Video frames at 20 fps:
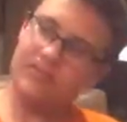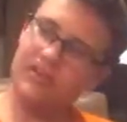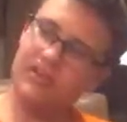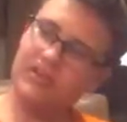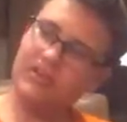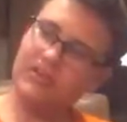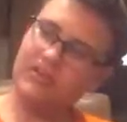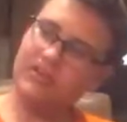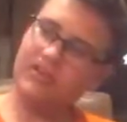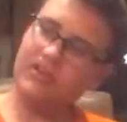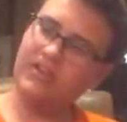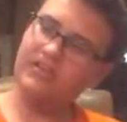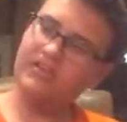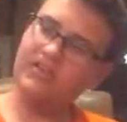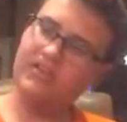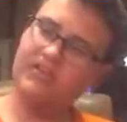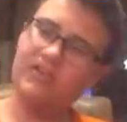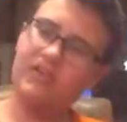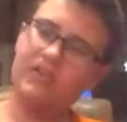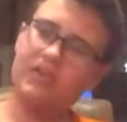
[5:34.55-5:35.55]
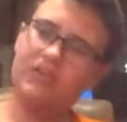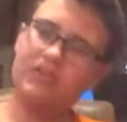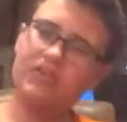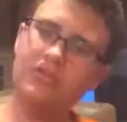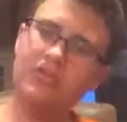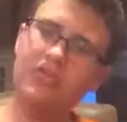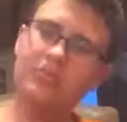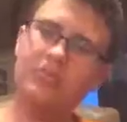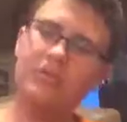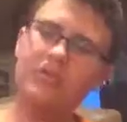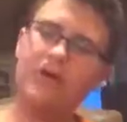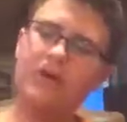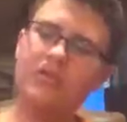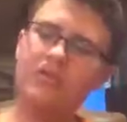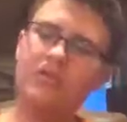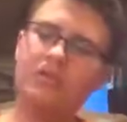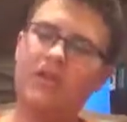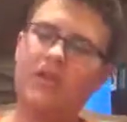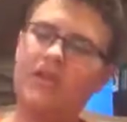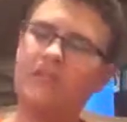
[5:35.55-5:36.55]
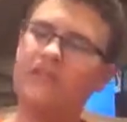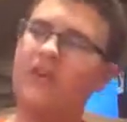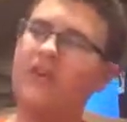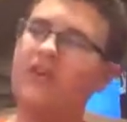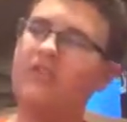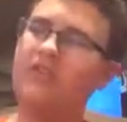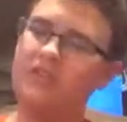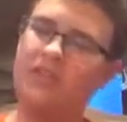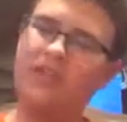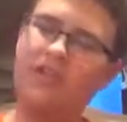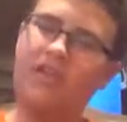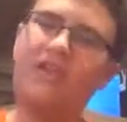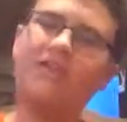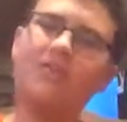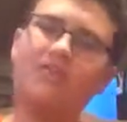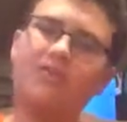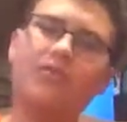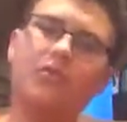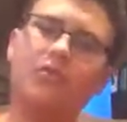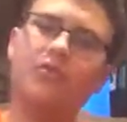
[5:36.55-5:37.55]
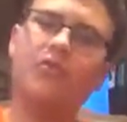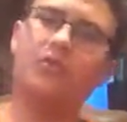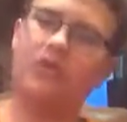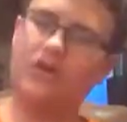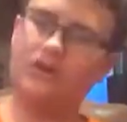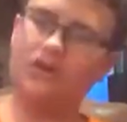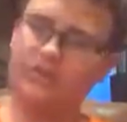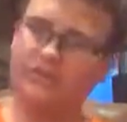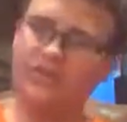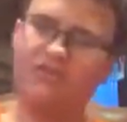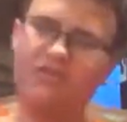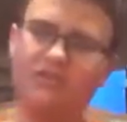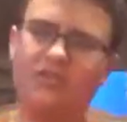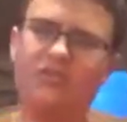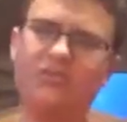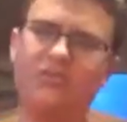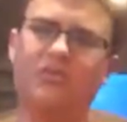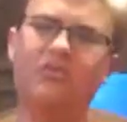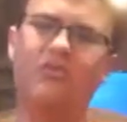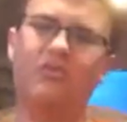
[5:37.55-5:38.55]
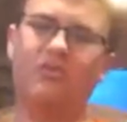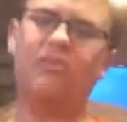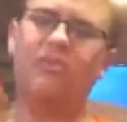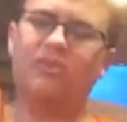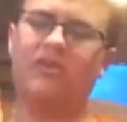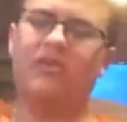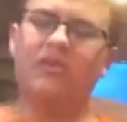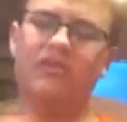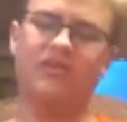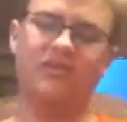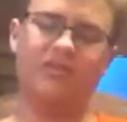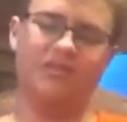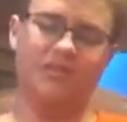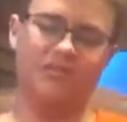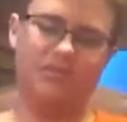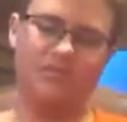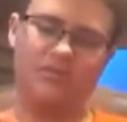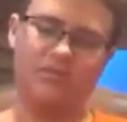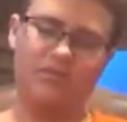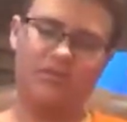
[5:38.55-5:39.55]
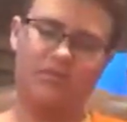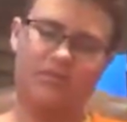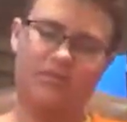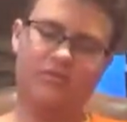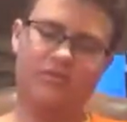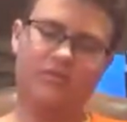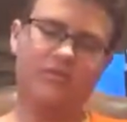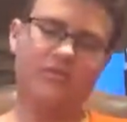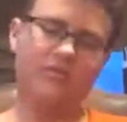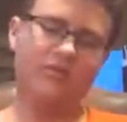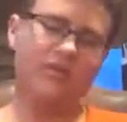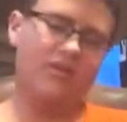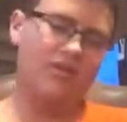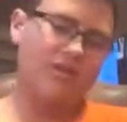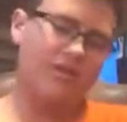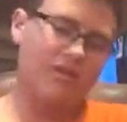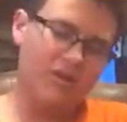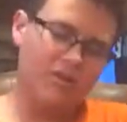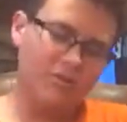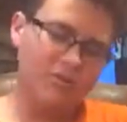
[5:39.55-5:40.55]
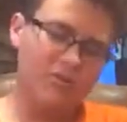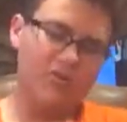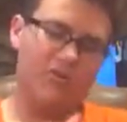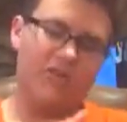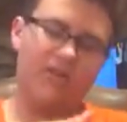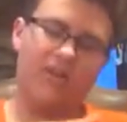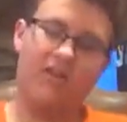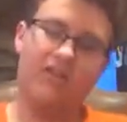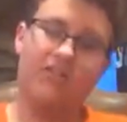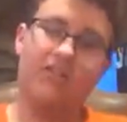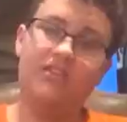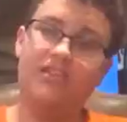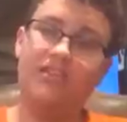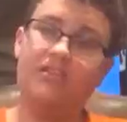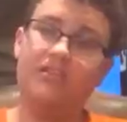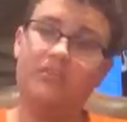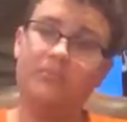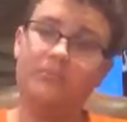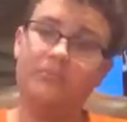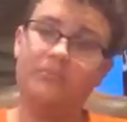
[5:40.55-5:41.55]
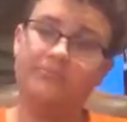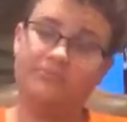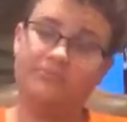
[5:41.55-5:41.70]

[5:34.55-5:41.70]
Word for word: Look, it doesn't even go to the bottom that fast. It takes so long. It's so gooey and ugh. I'm going to hate this.